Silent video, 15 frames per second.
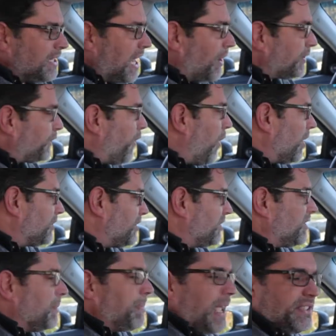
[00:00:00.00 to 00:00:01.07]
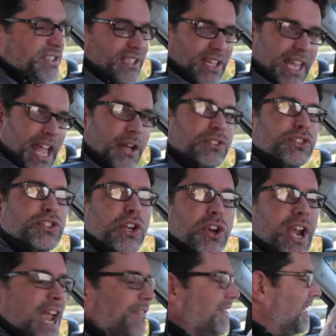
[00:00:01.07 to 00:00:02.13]
Now, as far as just the basic layout,
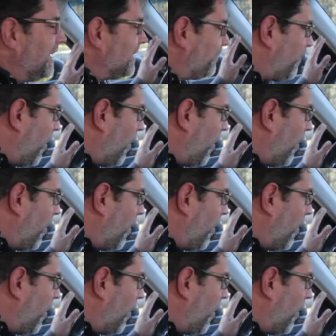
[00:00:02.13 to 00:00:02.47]
sure, everything